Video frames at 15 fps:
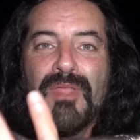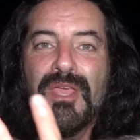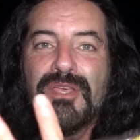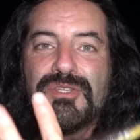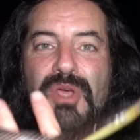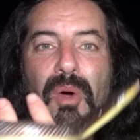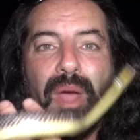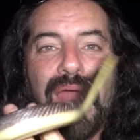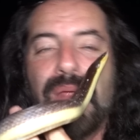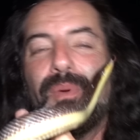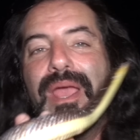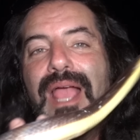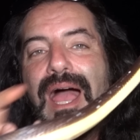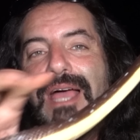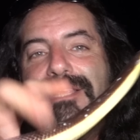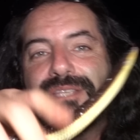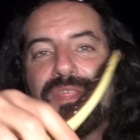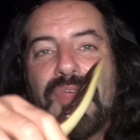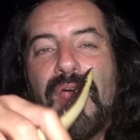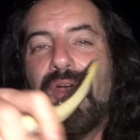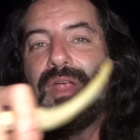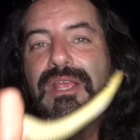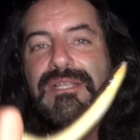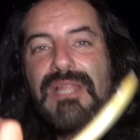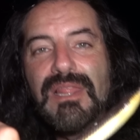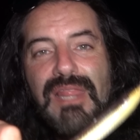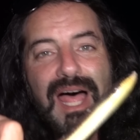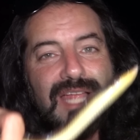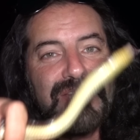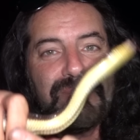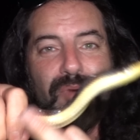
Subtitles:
So anyway guys, there is lots